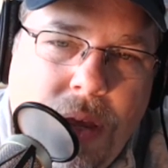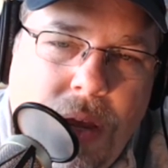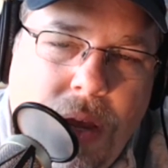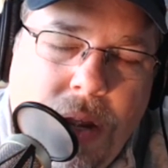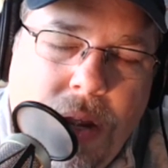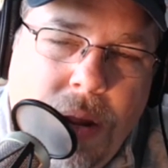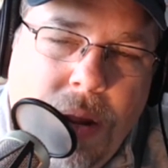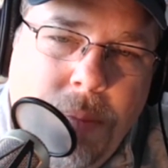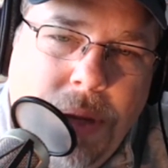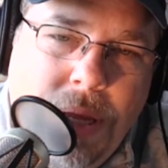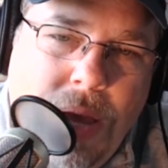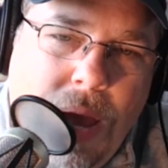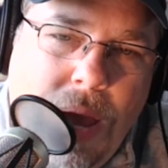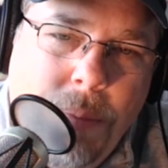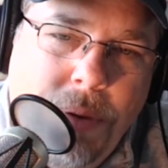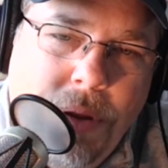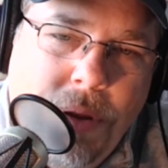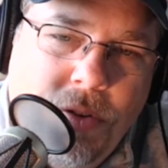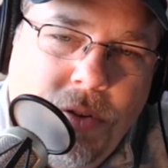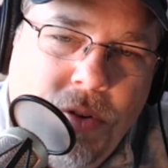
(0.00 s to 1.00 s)
and I'd be
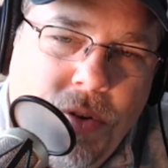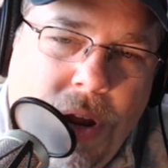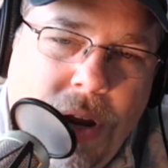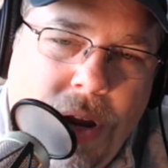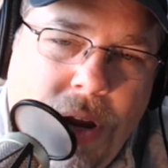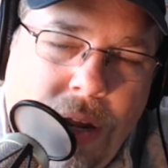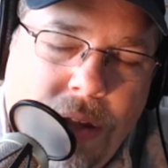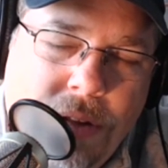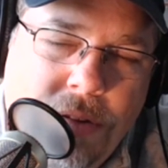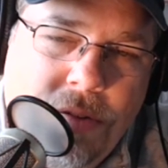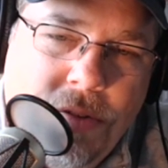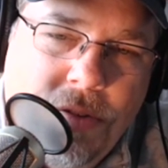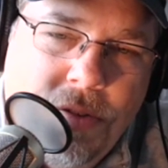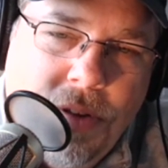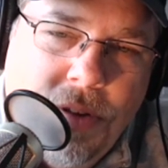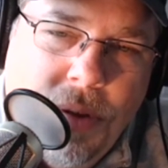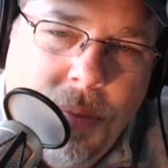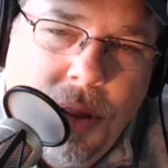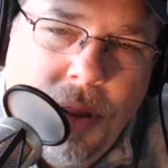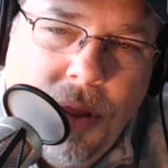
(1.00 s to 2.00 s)
happy to try to answer
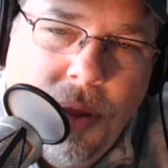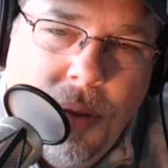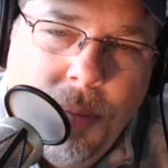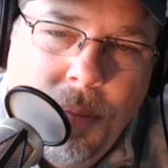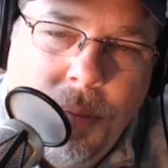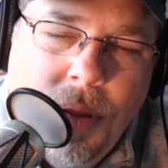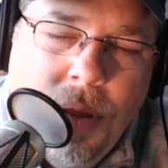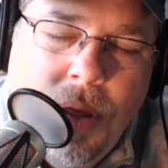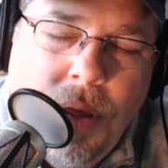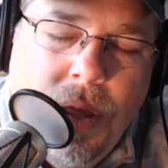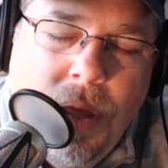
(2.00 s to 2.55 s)
some of them.